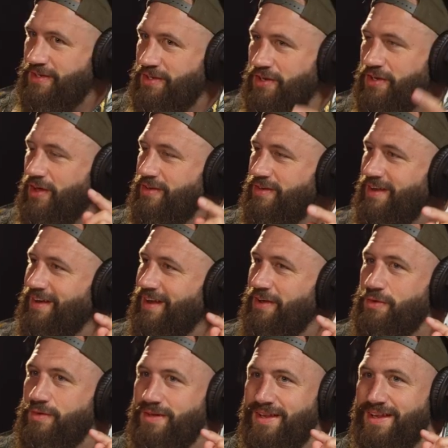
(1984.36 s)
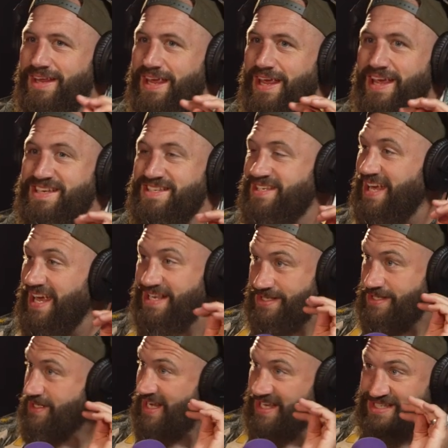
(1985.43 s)
No, no, no, no. it's
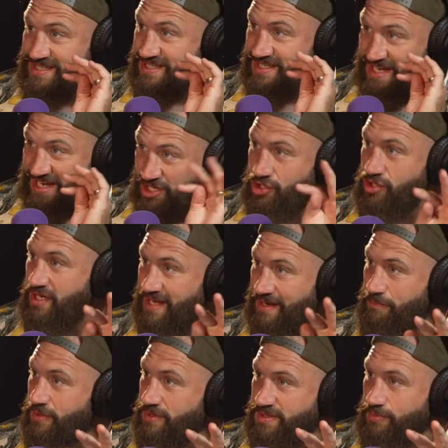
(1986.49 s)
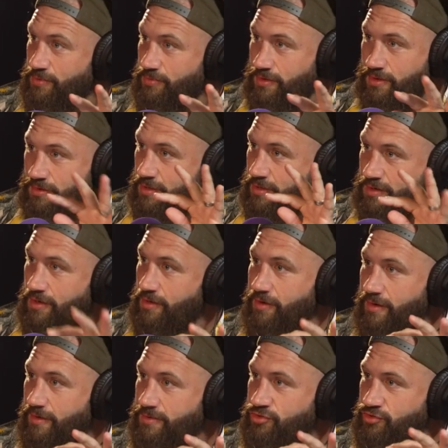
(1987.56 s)
it's it's literally impossible. You could
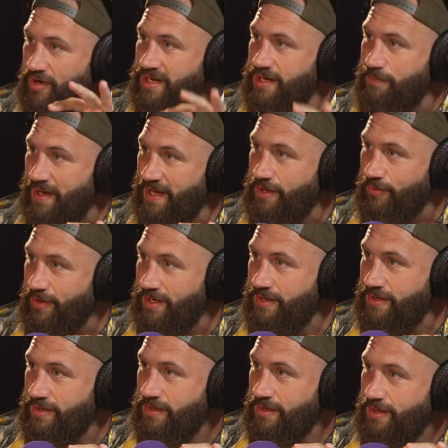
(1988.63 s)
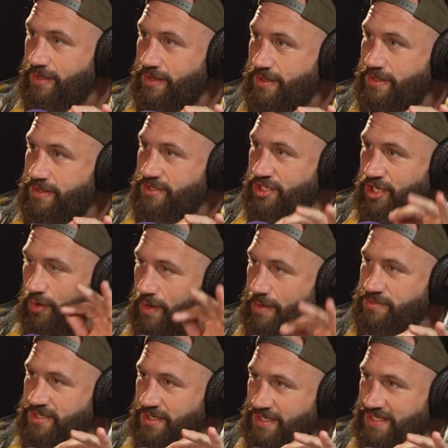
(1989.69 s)
not train a penguin to go
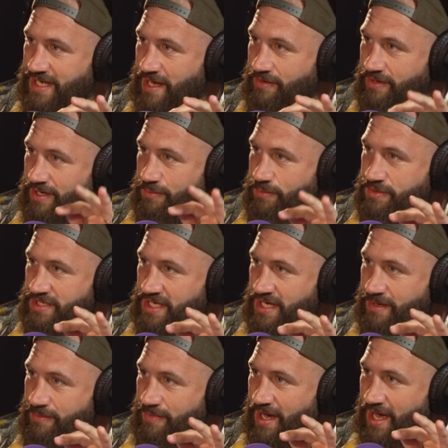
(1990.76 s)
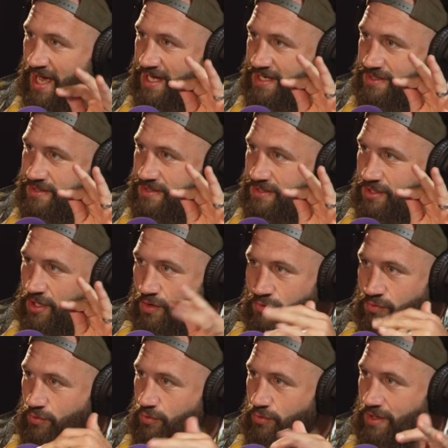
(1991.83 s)
upside down in a museum and go
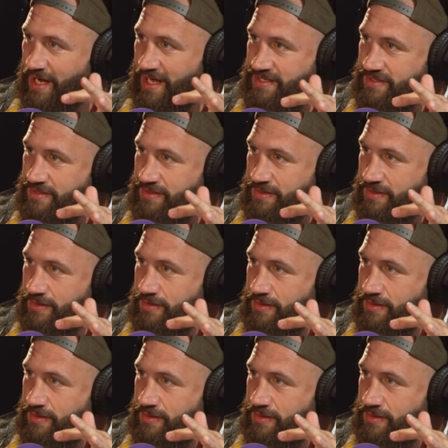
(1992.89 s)
through all the lasers.